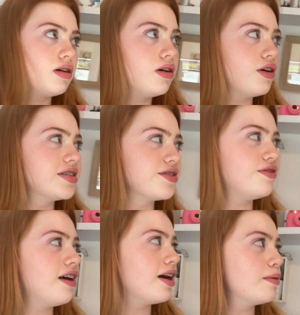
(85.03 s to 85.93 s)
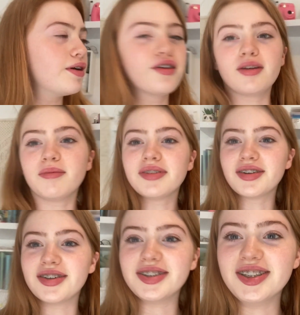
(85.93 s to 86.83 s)
Oh, there's a fly around.
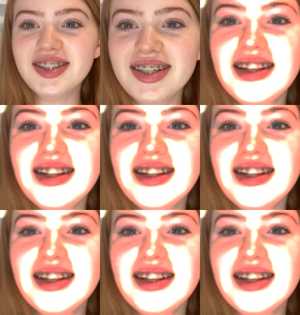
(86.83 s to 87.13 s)
Oh.